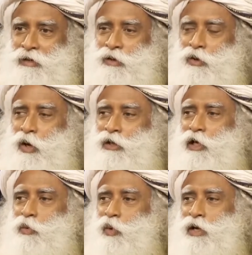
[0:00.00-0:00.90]
not that
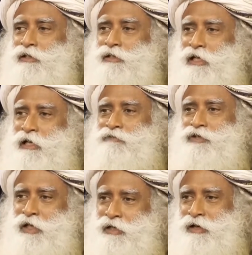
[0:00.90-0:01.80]
one slave
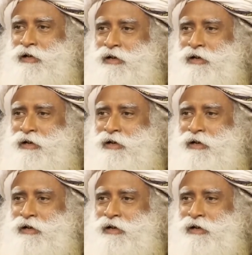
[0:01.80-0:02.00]
trader.